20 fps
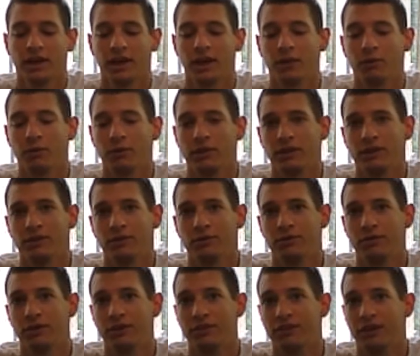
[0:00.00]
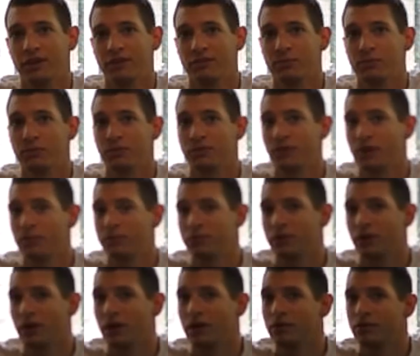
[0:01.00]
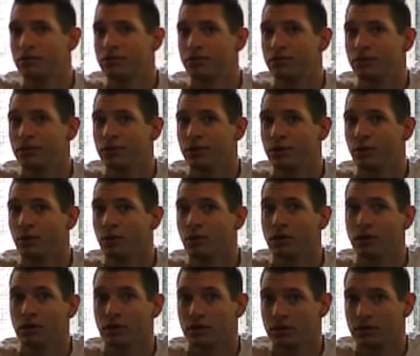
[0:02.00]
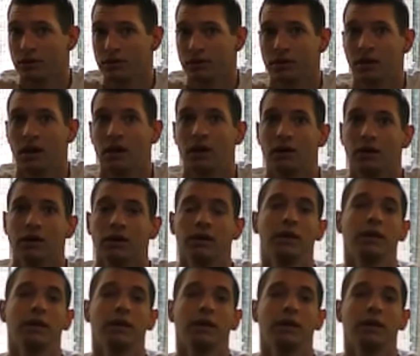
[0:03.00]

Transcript: And what they do is they change the perception of your tongue.